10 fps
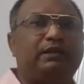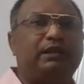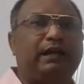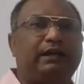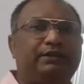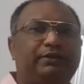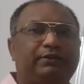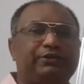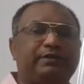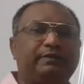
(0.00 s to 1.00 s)
and
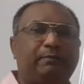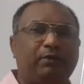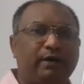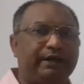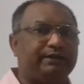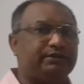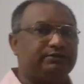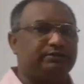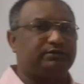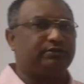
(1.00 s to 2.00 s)
introduction of the poet.
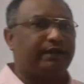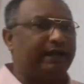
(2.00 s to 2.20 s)
So